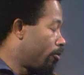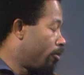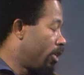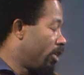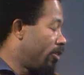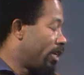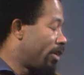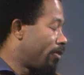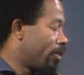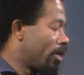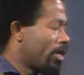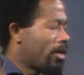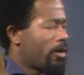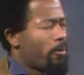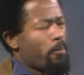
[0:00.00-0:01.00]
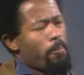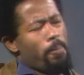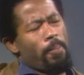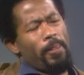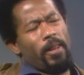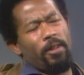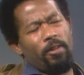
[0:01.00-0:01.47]
It would indicate to me that
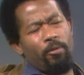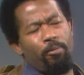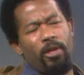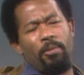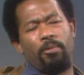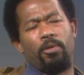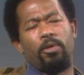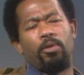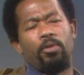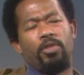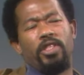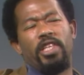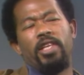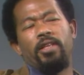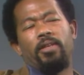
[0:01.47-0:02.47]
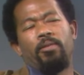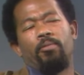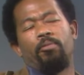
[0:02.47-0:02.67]
the people who did